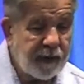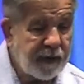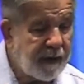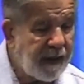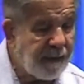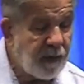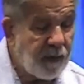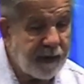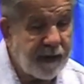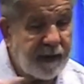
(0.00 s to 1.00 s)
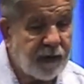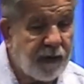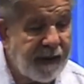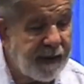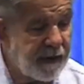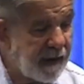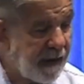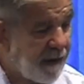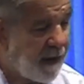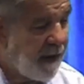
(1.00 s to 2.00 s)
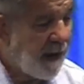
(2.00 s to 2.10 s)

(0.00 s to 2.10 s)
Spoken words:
most of the time we worked in a training center.